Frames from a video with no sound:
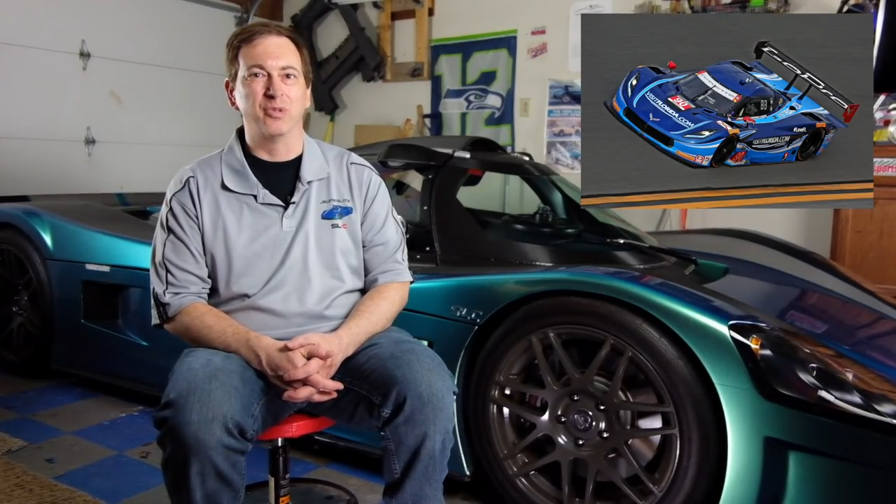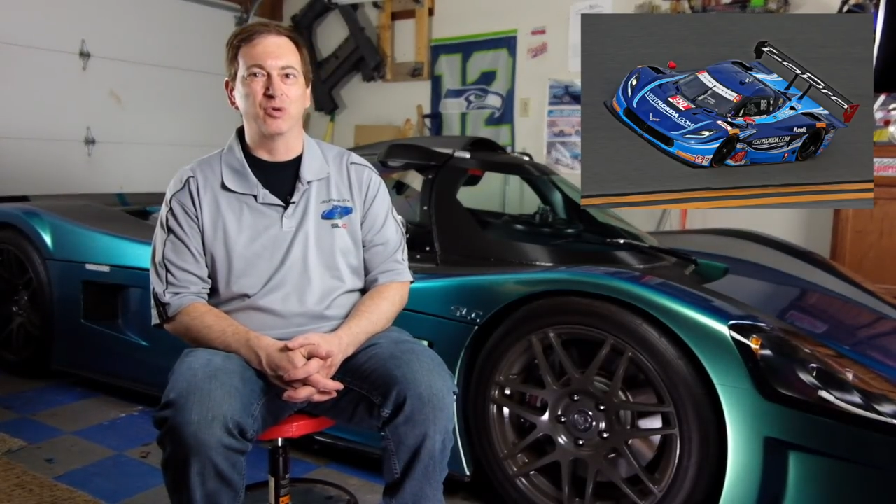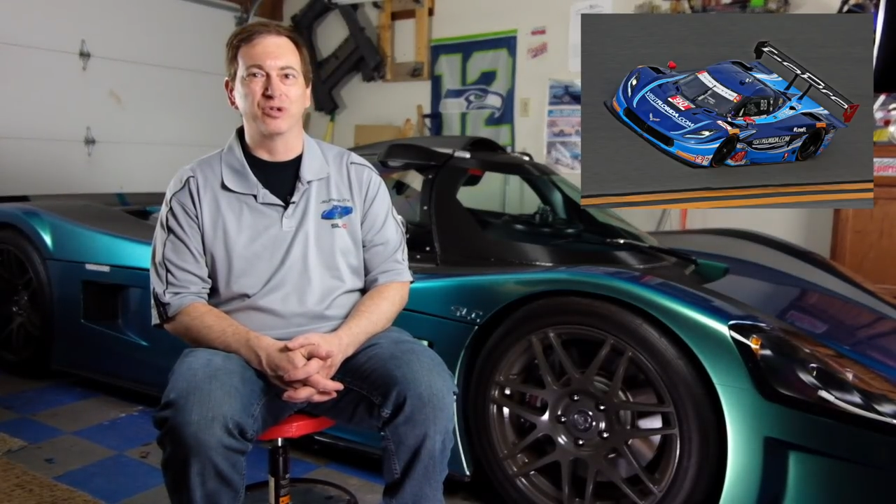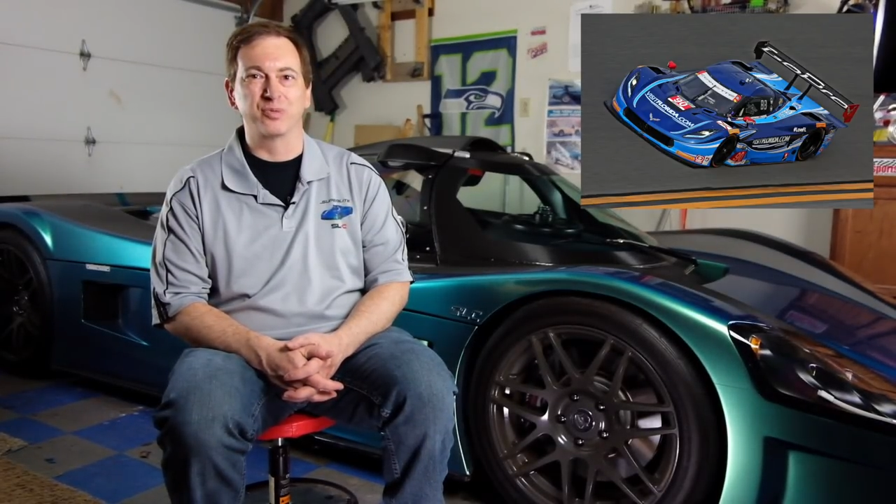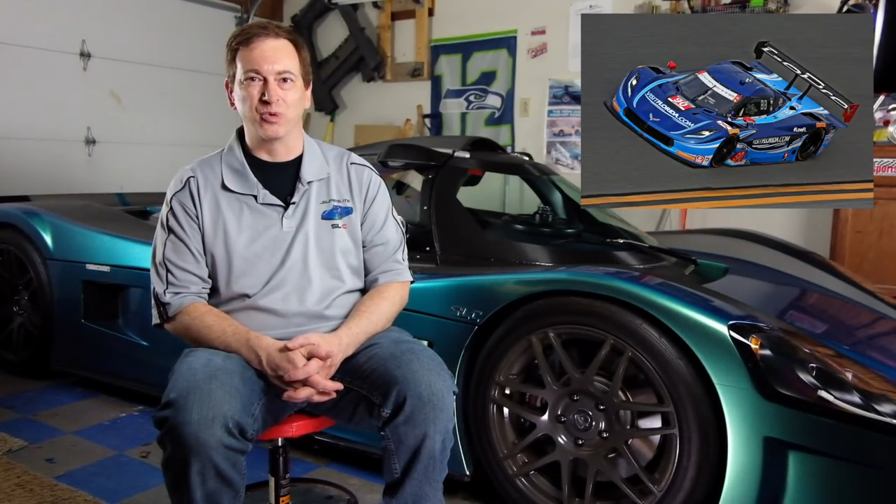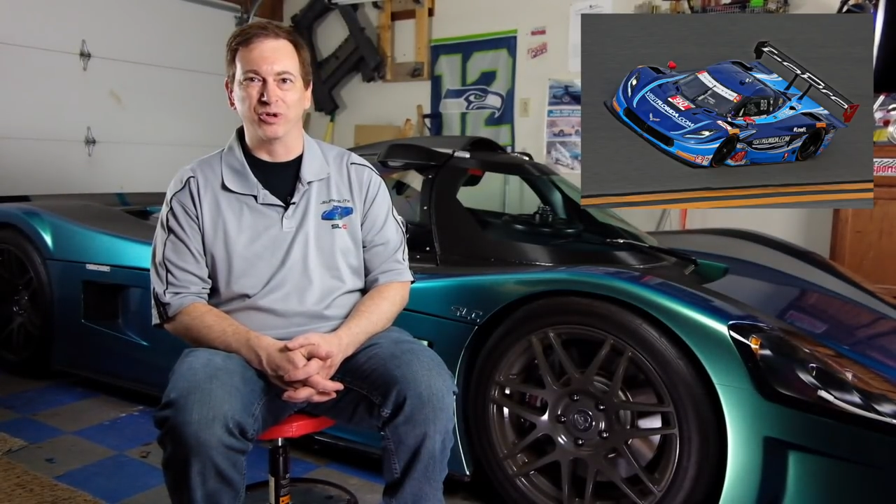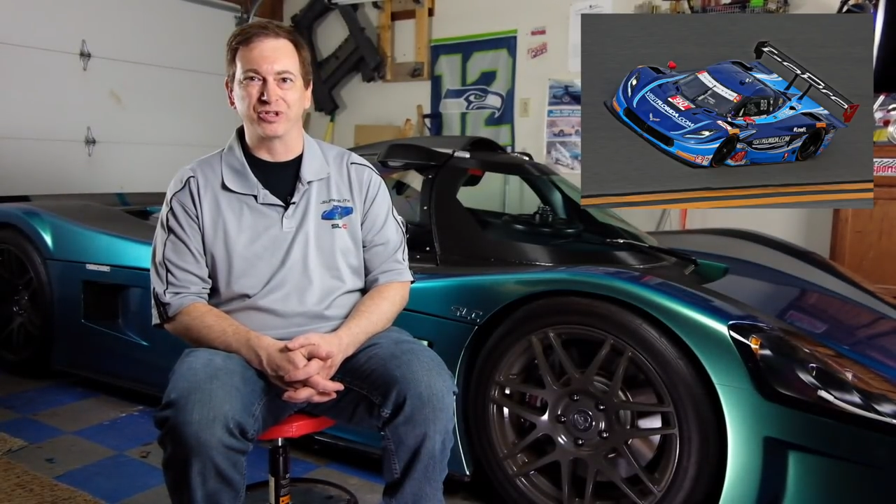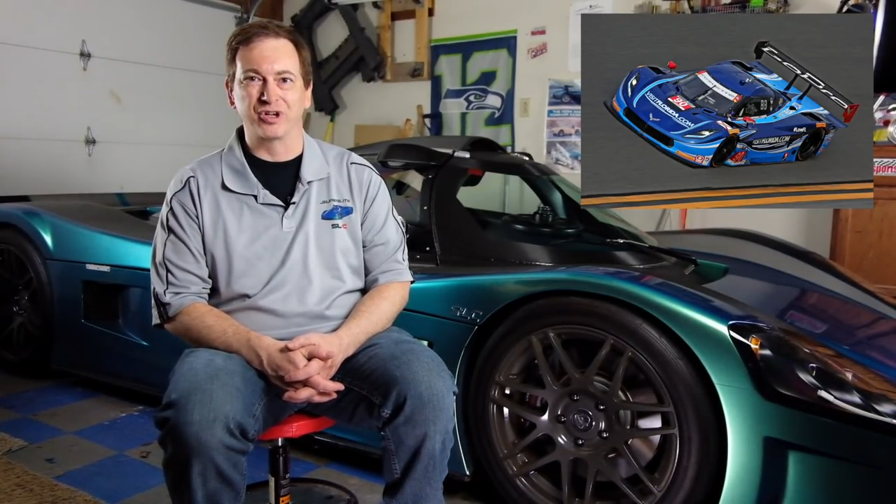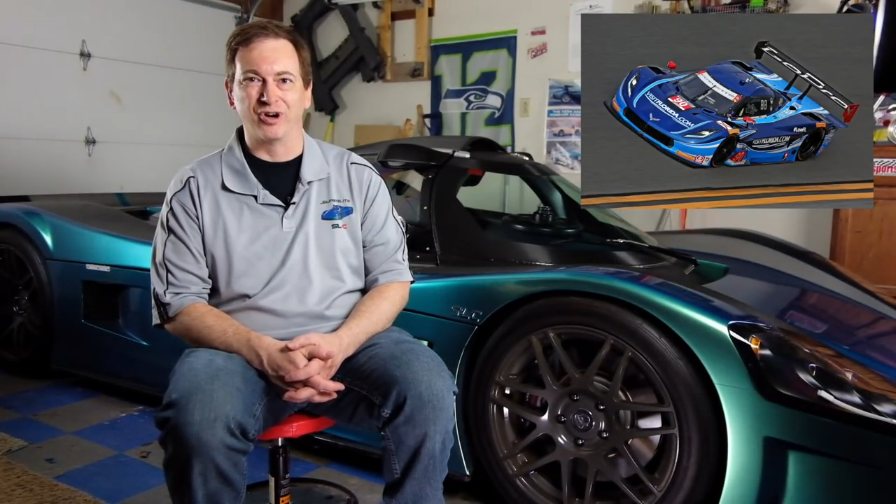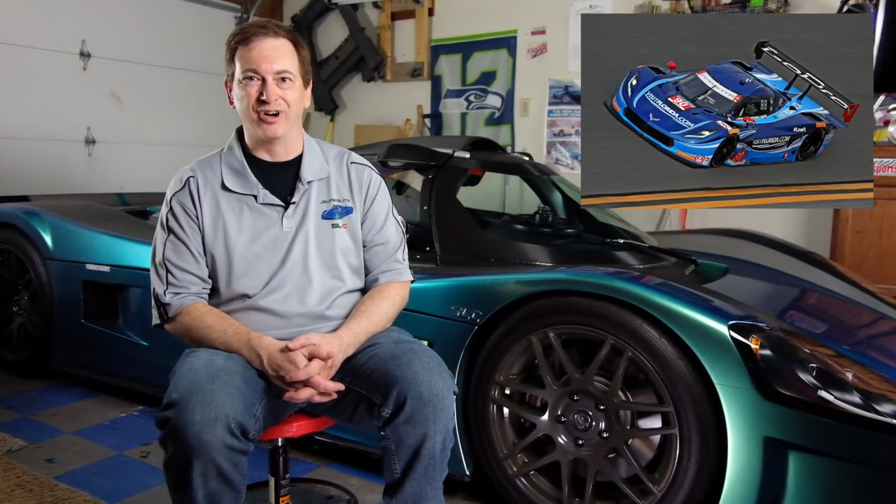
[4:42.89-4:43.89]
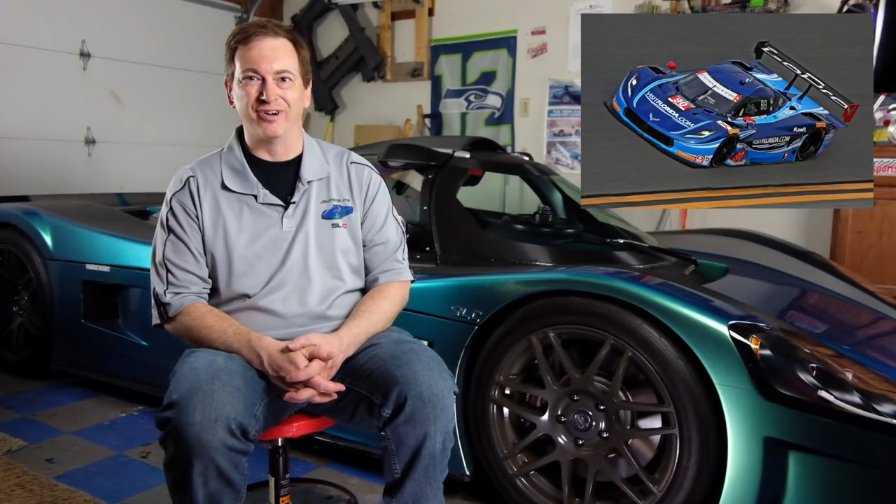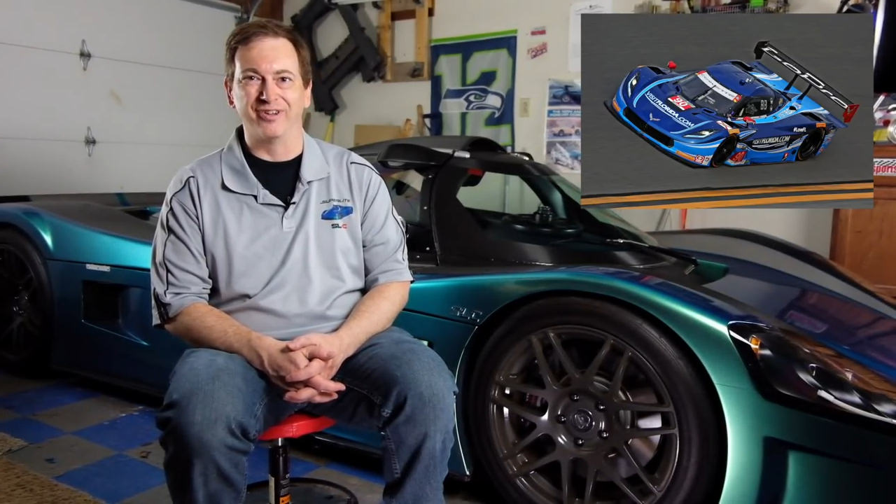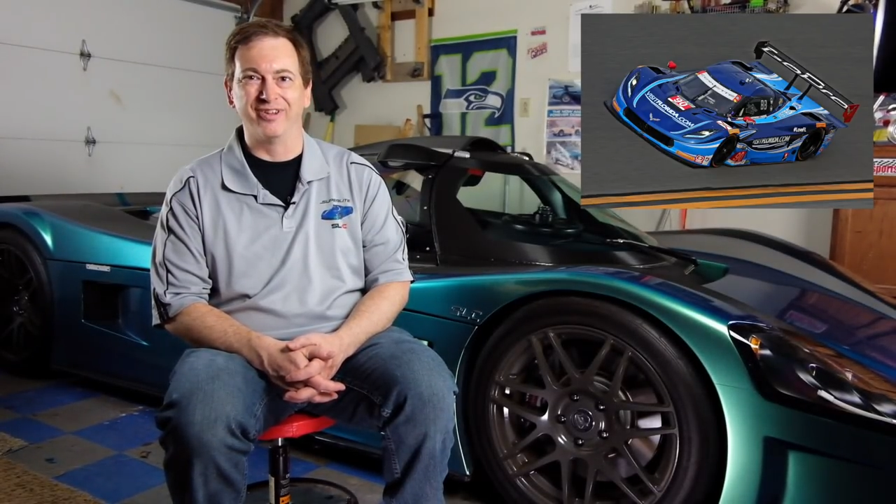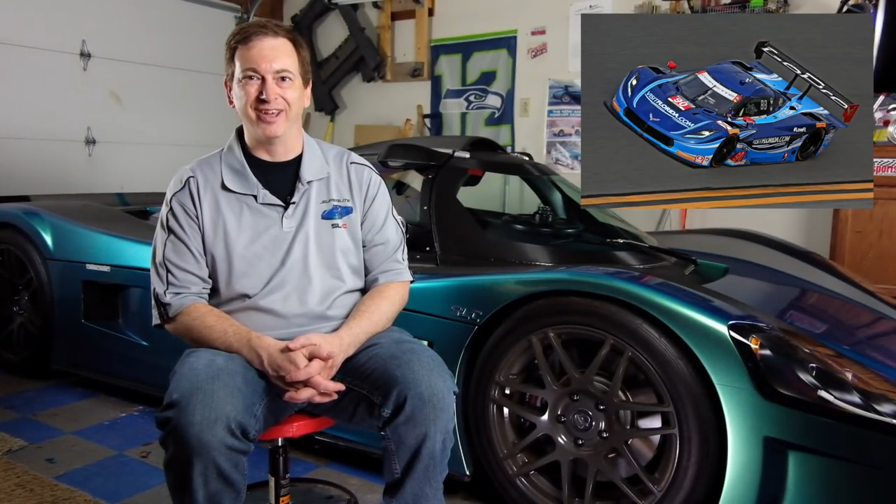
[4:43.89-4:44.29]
motorsports car